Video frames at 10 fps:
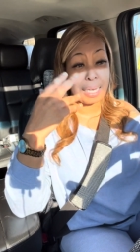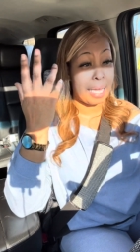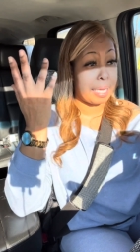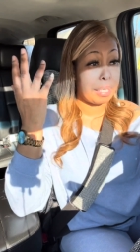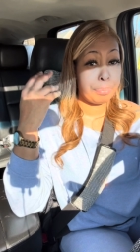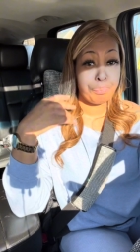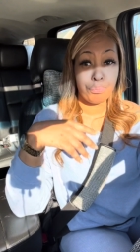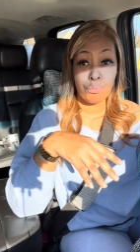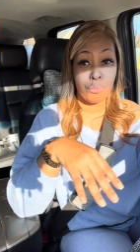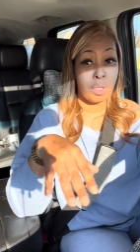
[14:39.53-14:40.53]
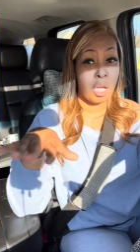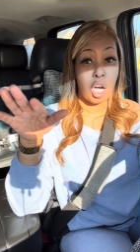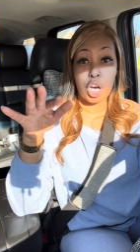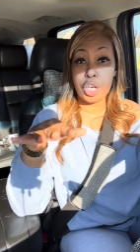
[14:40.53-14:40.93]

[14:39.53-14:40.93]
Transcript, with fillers: Like a